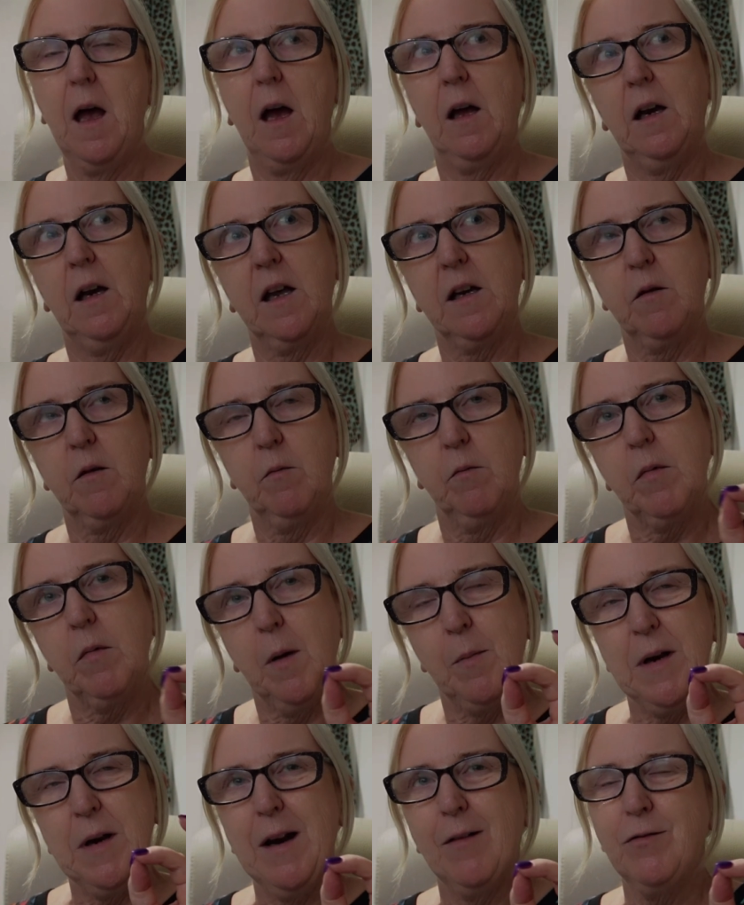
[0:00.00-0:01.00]
like,
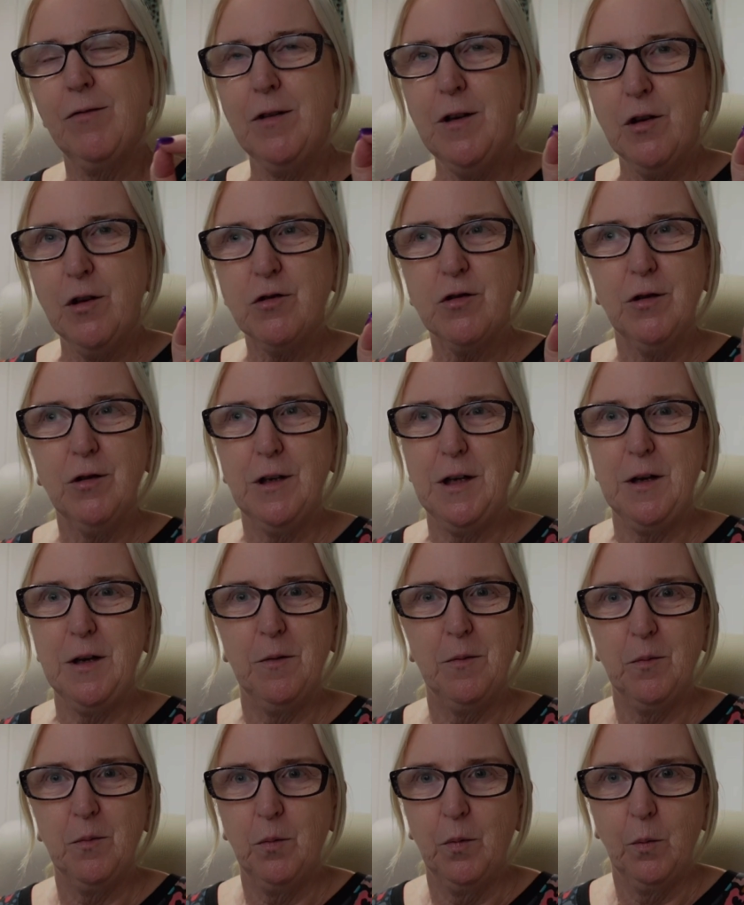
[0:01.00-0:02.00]
I mean, I've literally,
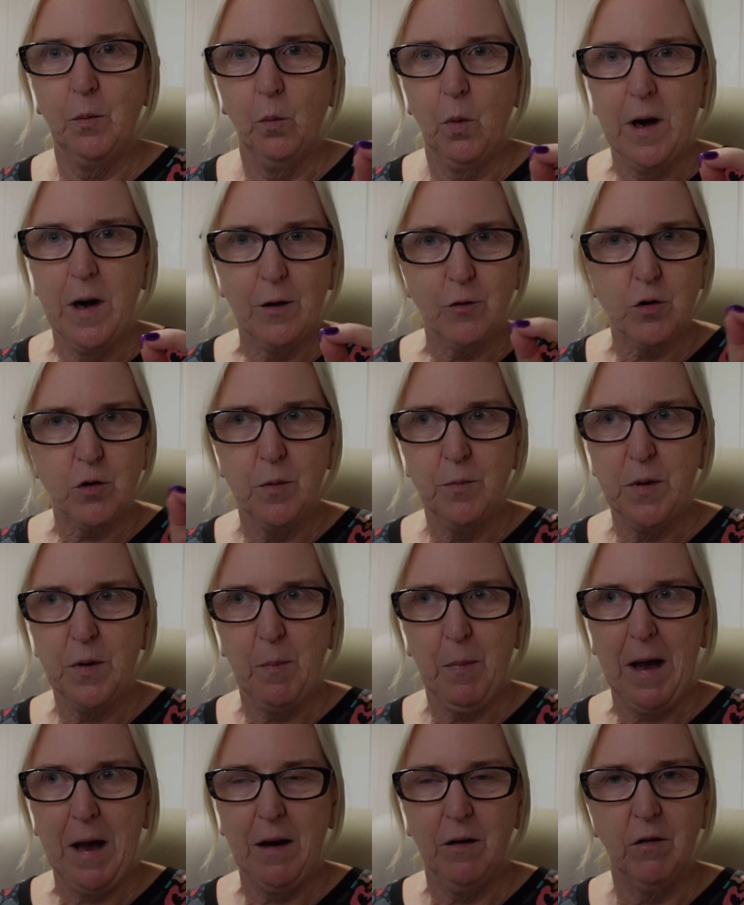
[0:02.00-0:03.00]
when I trimmed the
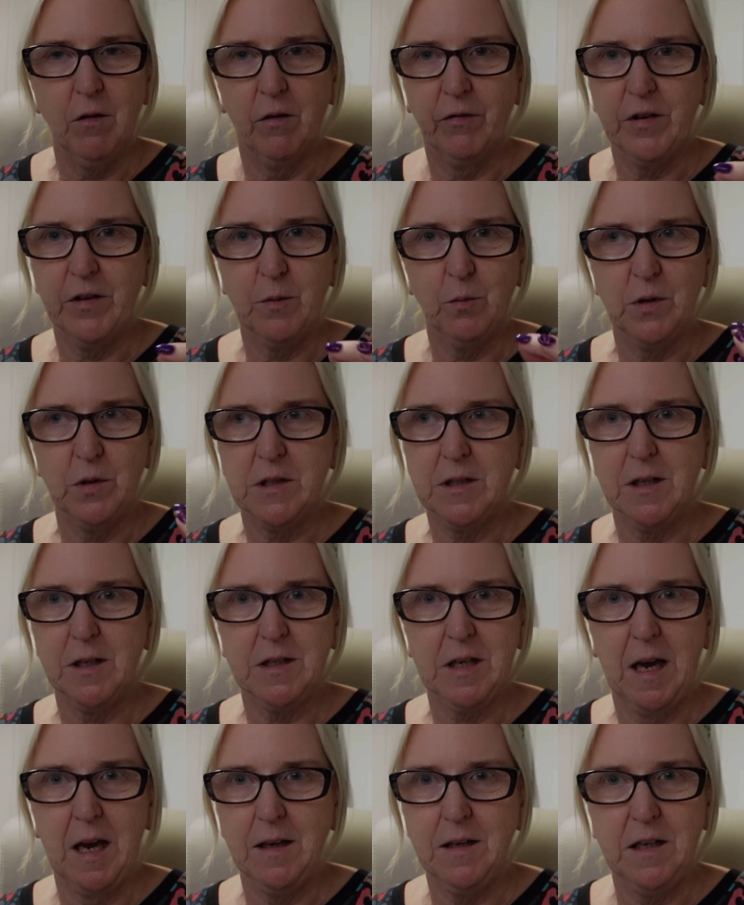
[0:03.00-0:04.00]
pattern off, it was the
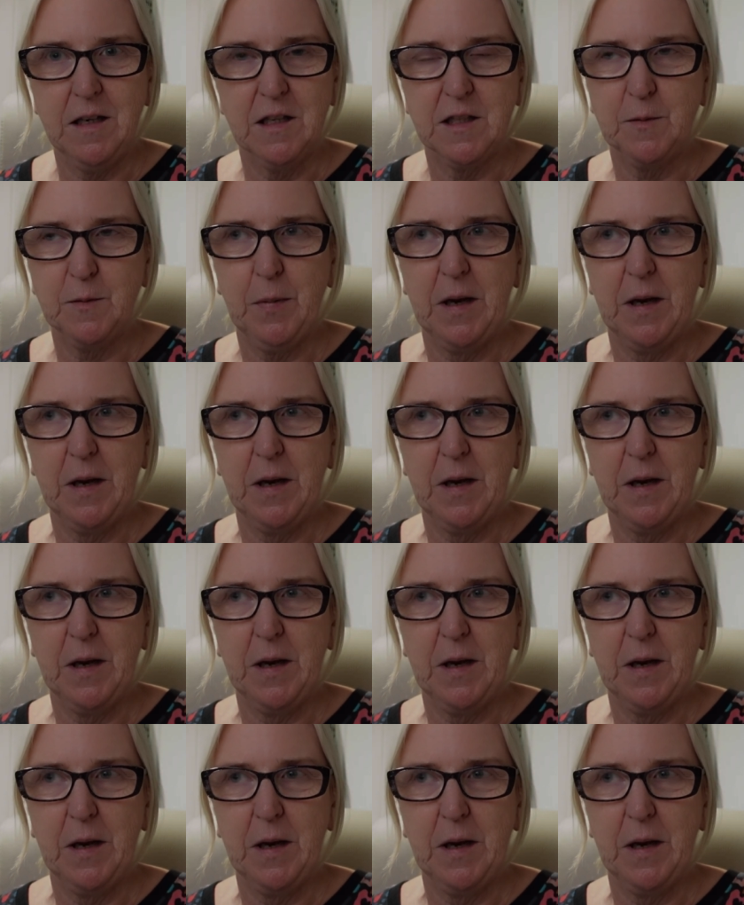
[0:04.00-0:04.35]
tiniest